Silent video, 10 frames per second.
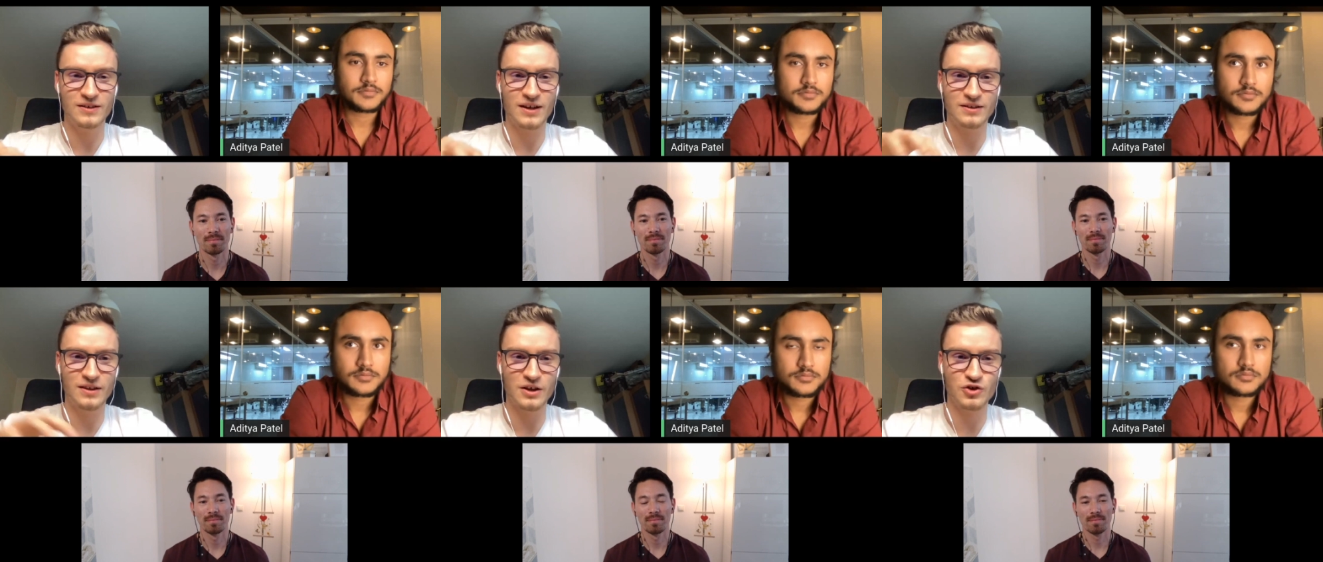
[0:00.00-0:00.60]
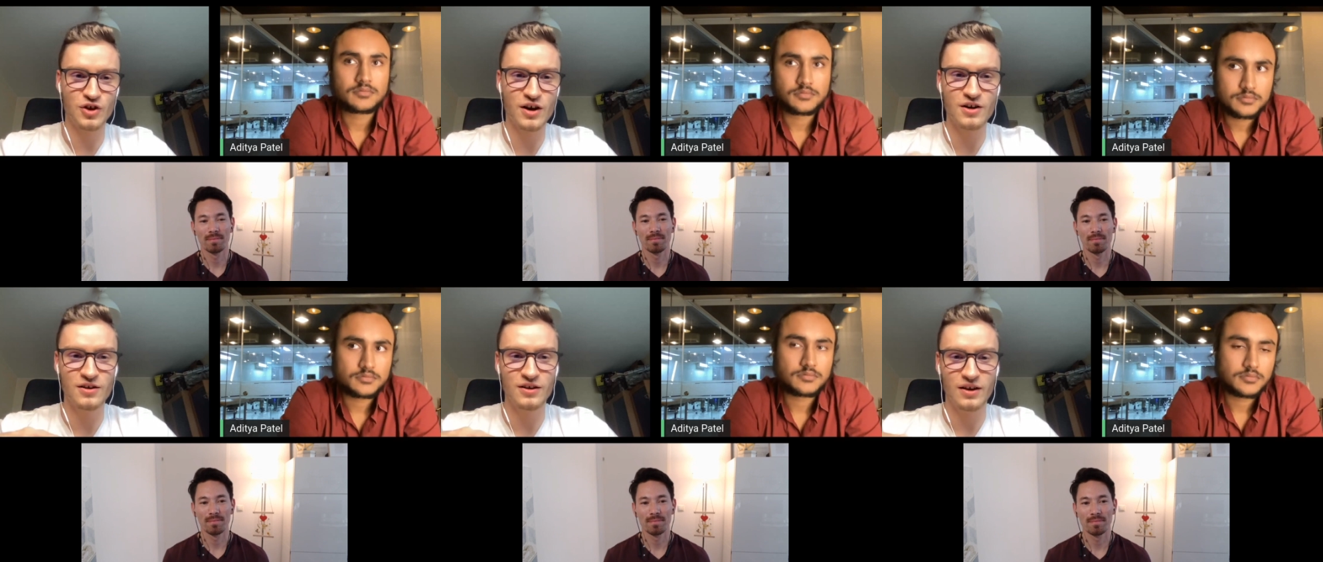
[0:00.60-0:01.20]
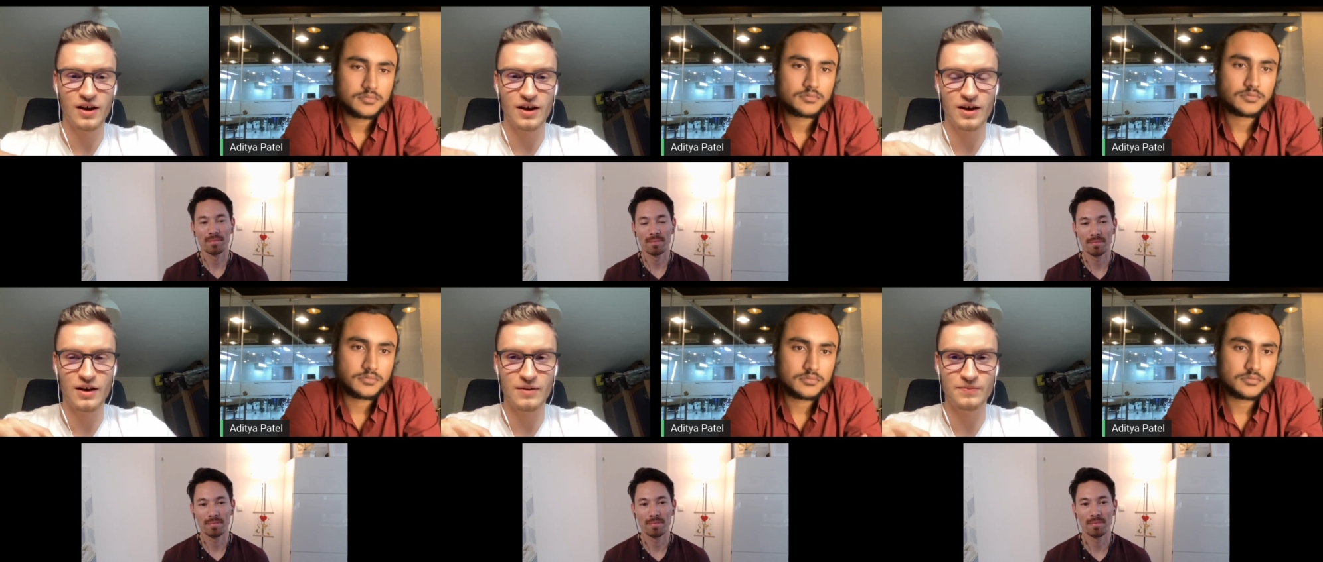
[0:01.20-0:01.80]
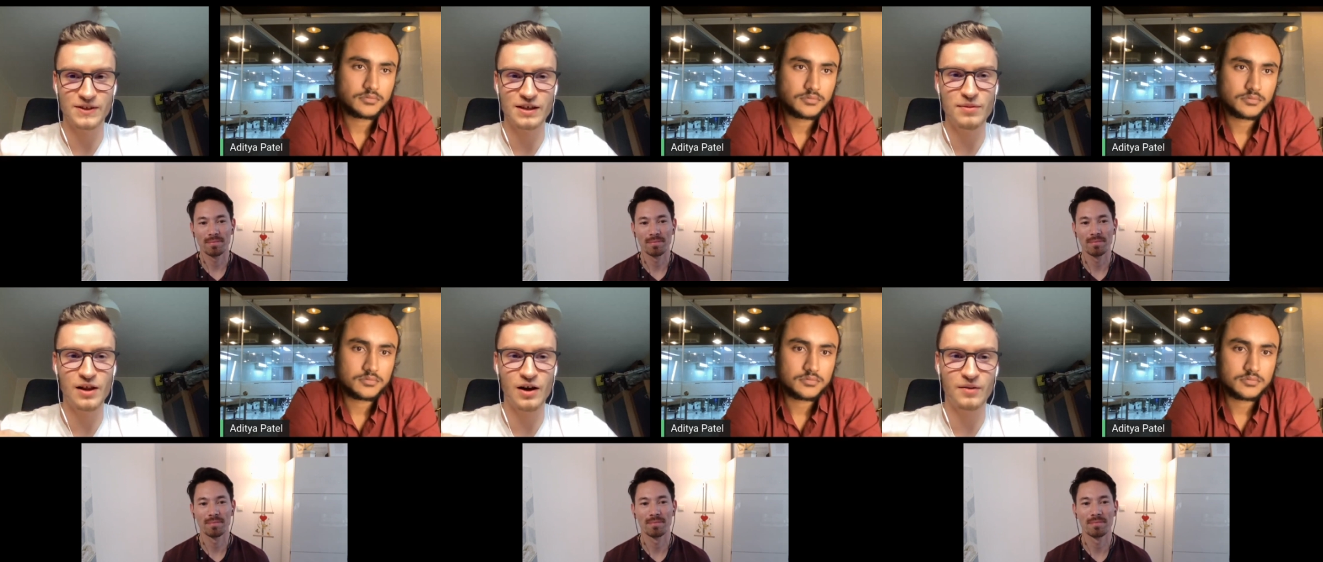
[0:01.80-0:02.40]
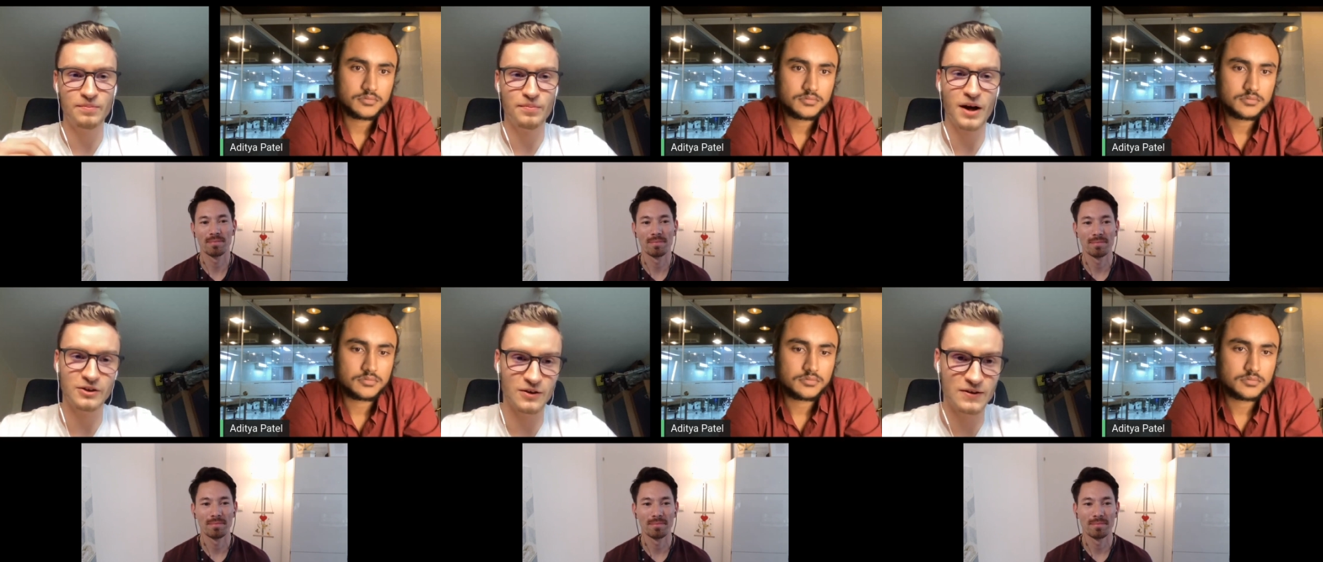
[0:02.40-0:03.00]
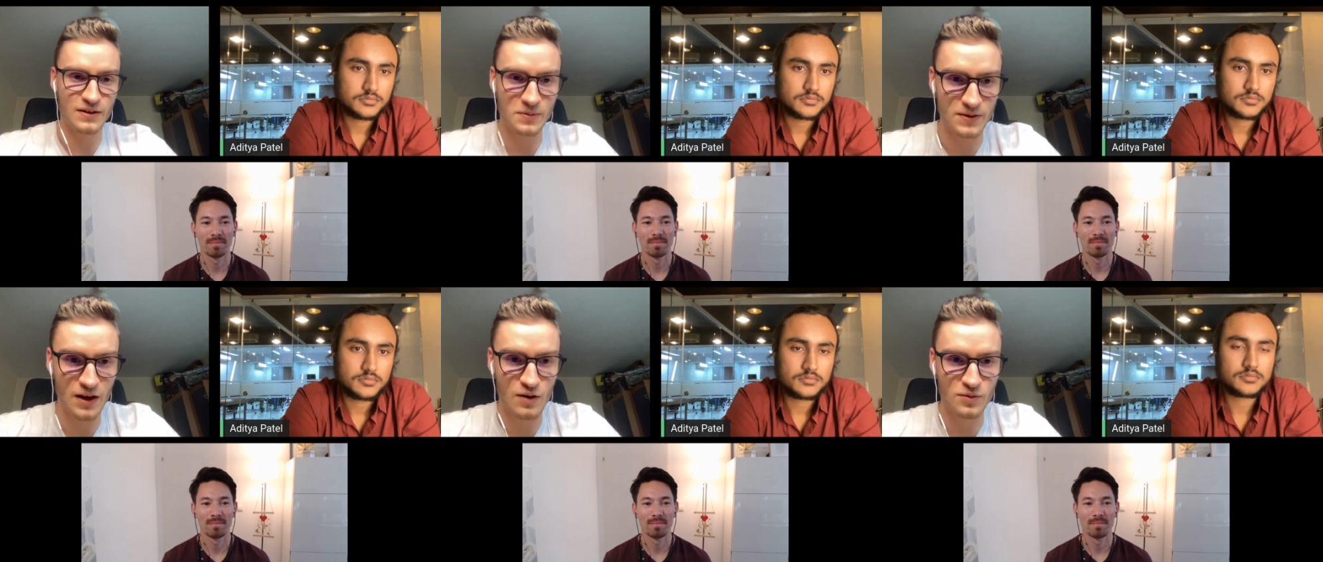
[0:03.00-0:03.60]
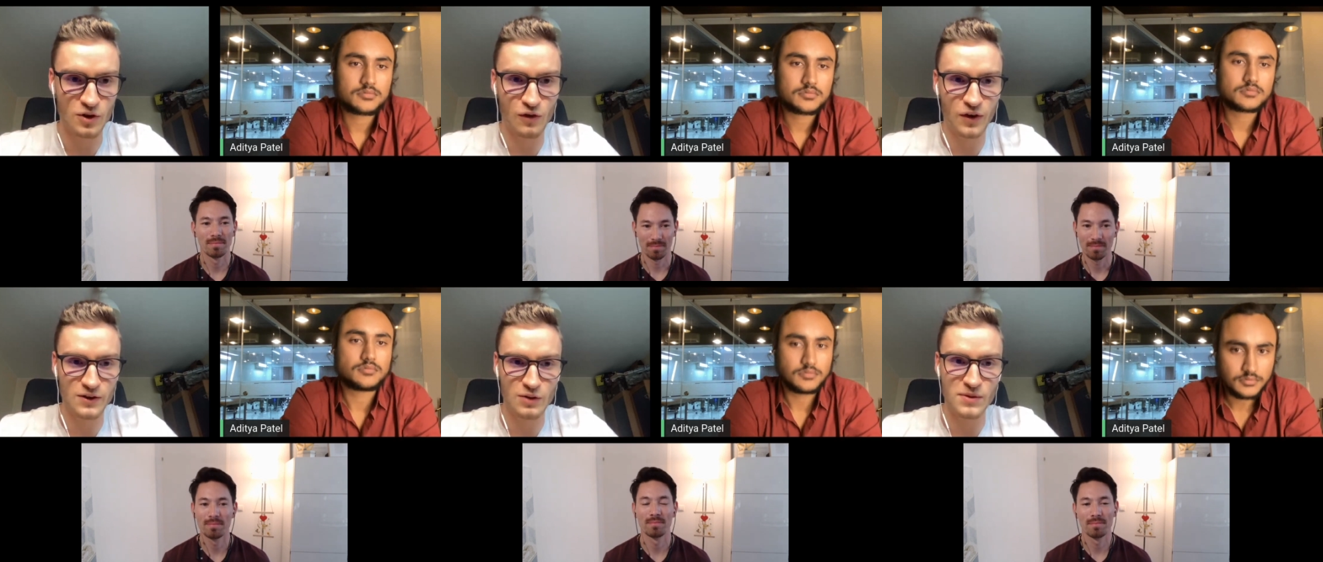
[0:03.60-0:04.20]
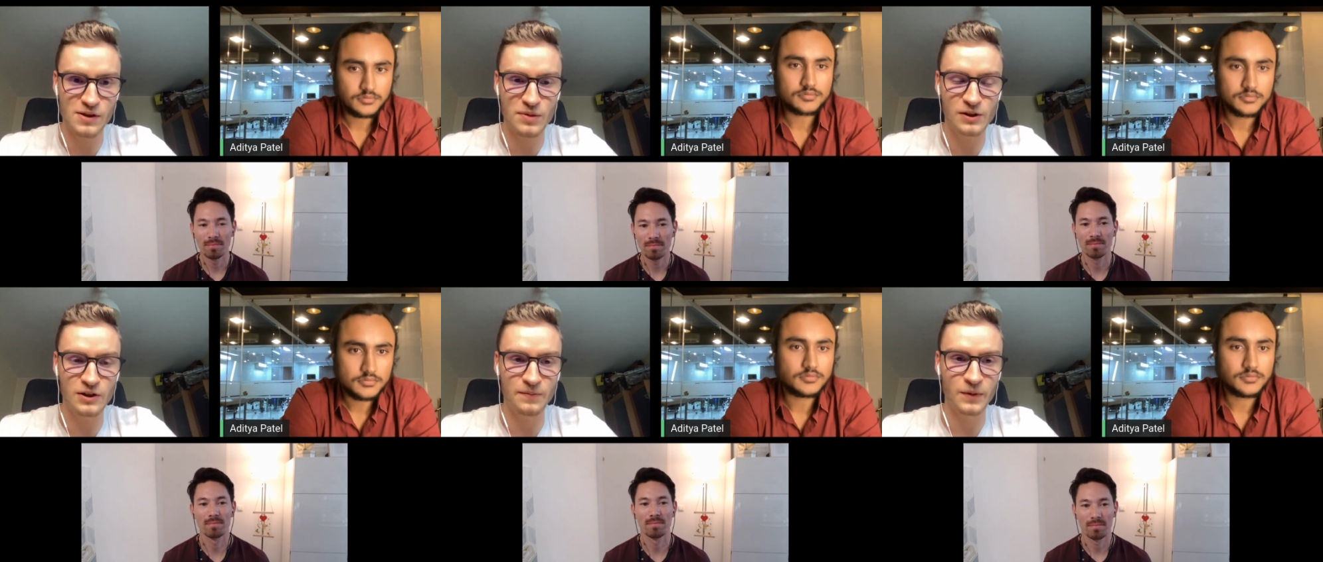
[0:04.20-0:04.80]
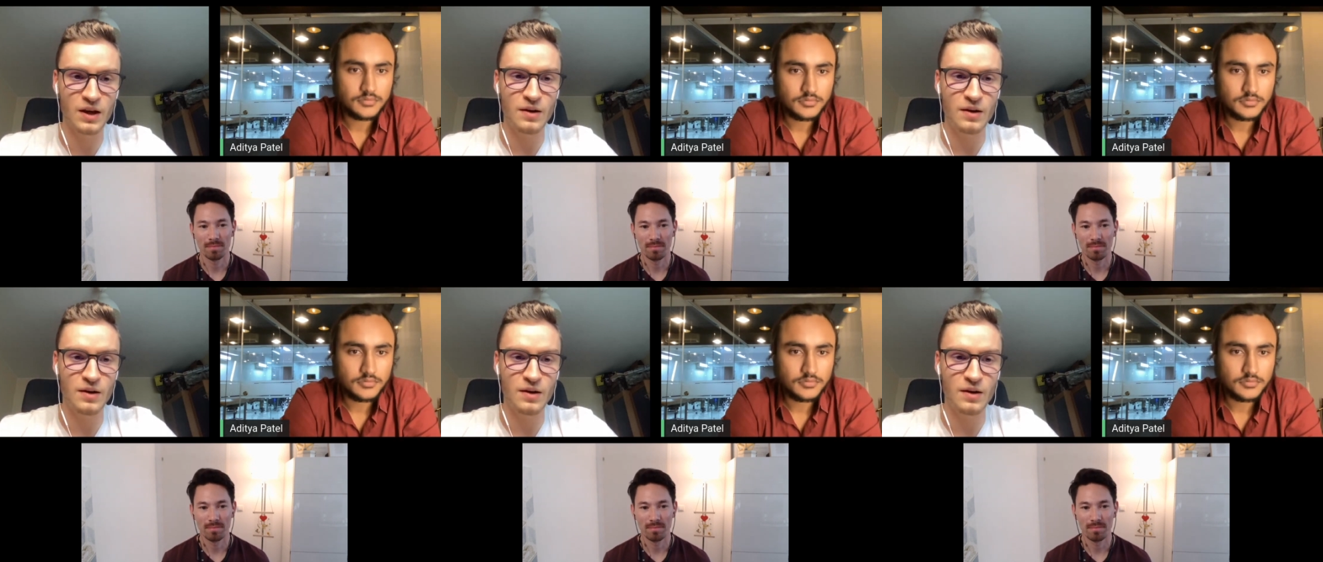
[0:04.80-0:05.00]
Speaker 1: that they share um, similar patterns in terms of customizability.